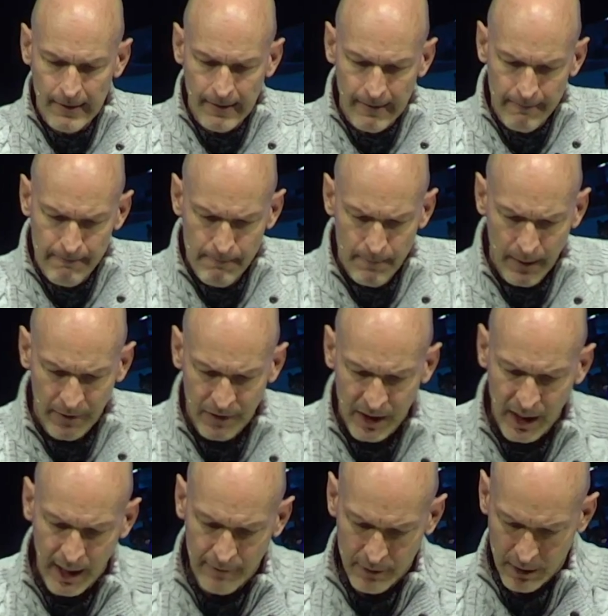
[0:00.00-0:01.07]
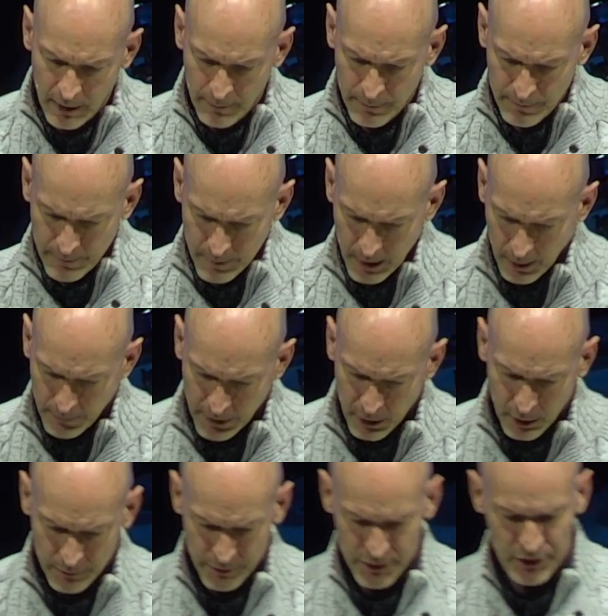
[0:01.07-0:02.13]
I think I have it up
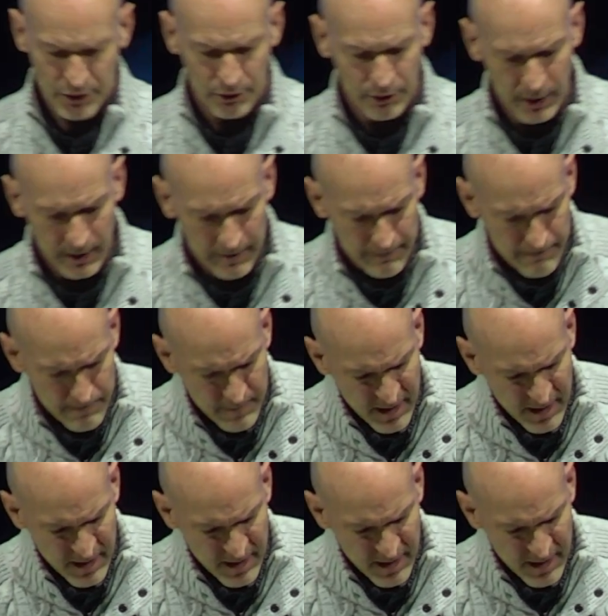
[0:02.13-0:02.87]
here on the screen.